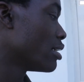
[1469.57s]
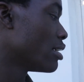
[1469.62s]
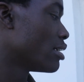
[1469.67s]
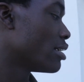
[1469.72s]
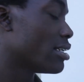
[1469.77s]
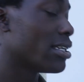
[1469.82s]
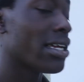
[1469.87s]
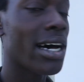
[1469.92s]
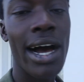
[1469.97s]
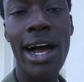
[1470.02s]

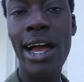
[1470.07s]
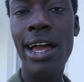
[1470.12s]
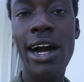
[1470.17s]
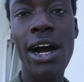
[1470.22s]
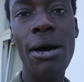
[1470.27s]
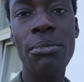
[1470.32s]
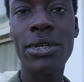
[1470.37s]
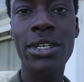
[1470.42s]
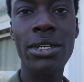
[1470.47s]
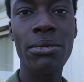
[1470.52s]
And I'm
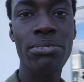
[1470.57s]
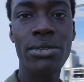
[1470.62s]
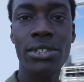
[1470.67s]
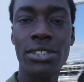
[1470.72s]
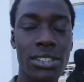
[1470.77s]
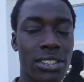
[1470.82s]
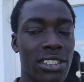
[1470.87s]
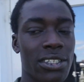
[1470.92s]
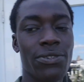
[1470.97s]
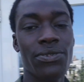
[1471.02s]
not
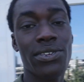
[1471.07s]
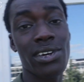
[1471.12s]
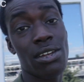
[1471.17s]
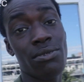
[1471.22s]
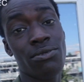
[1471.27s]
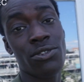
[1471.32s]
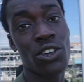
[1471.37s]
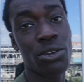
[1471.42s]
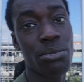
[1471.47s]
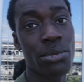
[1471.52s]
personally a fan of
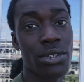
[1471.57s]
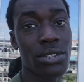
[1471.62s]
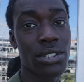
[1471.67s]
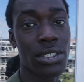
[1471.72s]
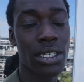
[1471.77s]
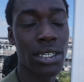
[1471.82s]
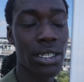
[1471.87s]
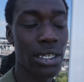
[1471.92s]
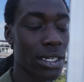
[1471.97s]
drill music.